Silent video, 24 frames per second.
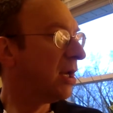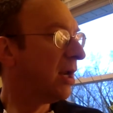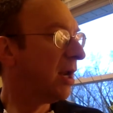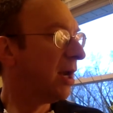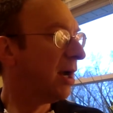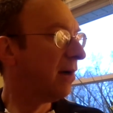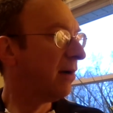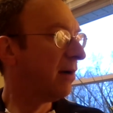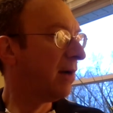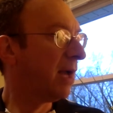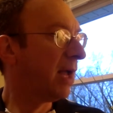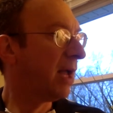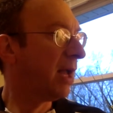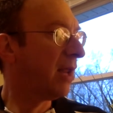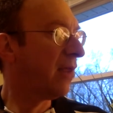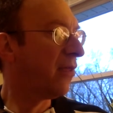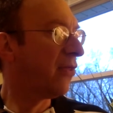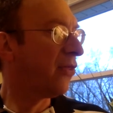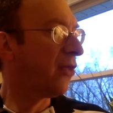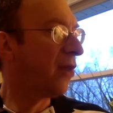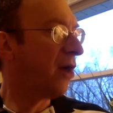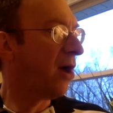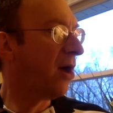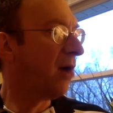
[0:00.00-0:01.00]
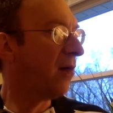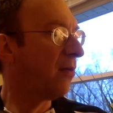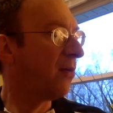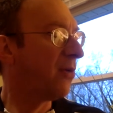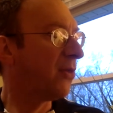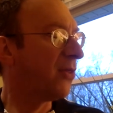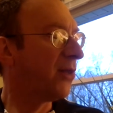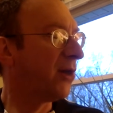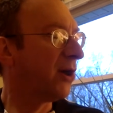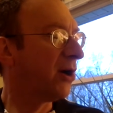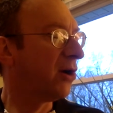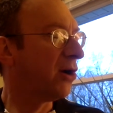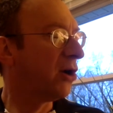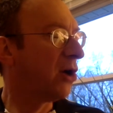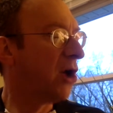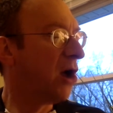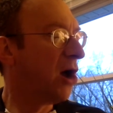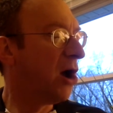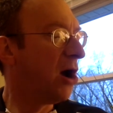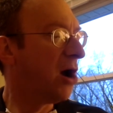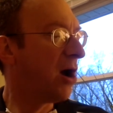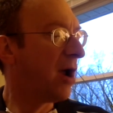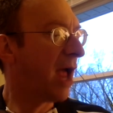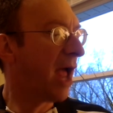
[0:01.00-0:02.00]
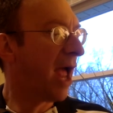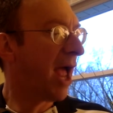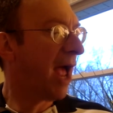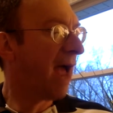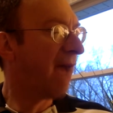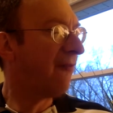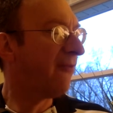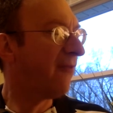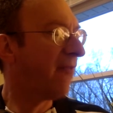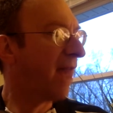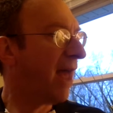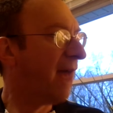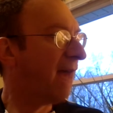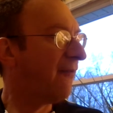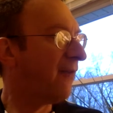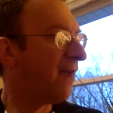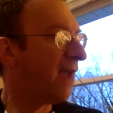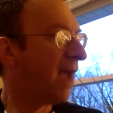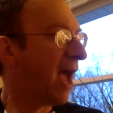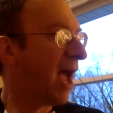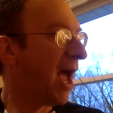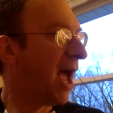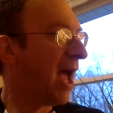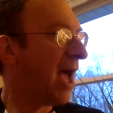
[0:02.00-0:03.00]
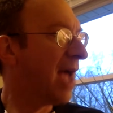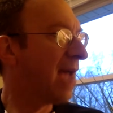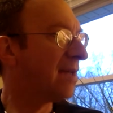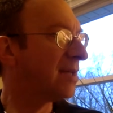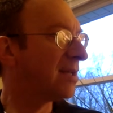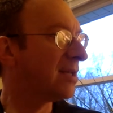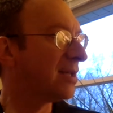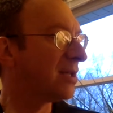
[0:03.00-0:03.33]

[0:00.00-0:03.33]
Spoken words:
Arietti thought, with their long, half-laughing eyes,